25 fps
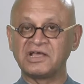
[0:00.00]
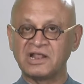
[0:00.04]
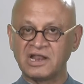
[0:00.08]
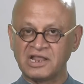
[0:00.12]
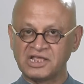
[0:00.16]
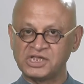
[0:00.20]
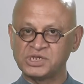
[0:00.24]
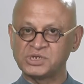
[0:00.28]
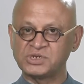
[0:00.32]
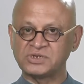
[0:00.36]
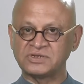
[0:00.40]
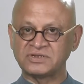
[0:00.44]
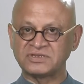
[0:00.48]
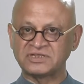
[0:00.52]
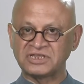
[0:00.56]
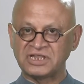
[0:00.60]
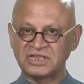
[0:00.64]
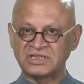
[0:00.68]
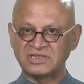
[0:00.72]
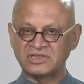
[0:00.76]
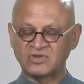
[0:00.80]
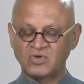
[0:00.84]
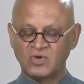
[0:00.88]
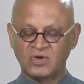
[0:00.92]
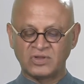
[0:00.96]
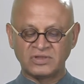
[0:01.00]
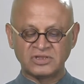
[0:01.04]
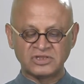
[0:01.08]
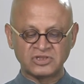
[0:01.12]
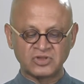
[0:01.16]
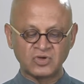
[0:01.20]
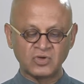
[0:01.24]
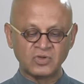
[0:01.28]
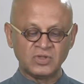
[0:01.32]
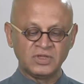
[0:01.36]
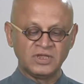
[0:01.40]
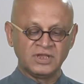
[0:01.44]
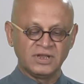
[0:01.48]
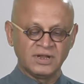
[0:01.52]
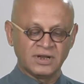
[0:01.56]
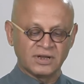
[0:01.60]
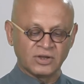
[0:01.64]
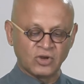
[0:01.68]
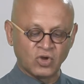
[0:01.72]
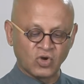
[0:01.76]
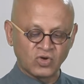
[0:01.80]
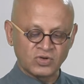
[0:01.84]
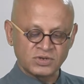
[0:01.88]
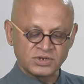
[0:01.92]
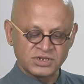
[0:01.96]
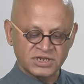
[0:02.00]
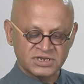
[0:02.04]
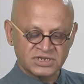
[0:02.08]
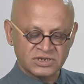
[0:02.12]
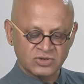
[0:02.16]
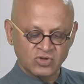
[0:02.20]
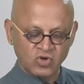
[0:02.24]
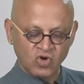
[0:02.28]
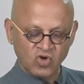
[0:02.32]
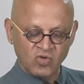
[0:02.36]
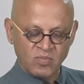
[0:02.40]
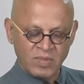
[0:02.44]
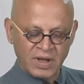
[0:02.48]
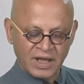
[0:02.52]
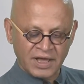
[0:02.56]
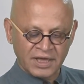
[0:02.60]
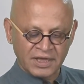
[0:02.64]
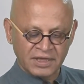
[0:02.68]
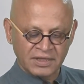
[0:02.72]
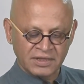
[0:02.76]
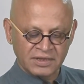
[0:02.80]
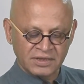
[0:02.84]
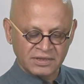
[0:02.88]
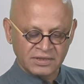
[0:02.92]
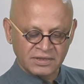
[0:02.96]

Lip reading: glaciers and so on. So, do not just go by